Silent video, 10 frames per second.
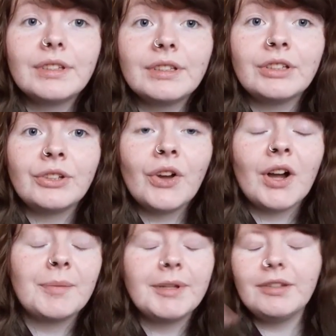you know,
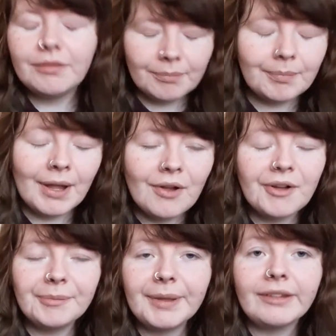I mean, by
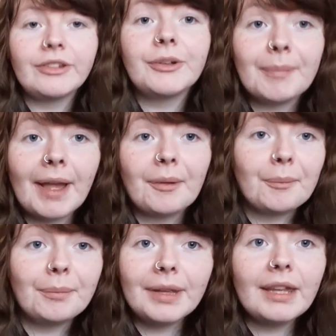all means, you
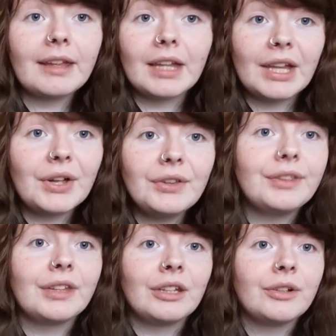might be
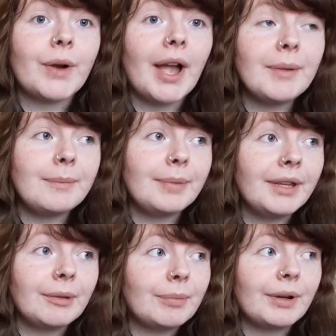healthy. You know, I'm
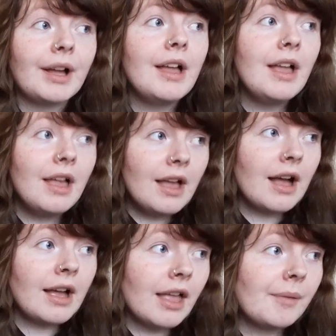big, but
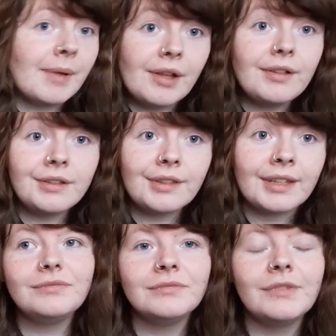I am
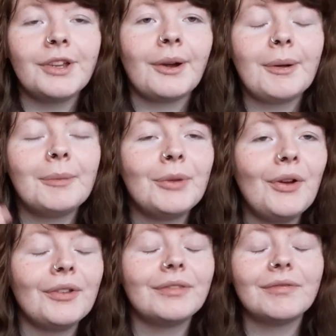healthy. You know, I'm
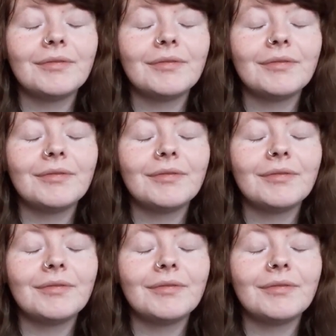not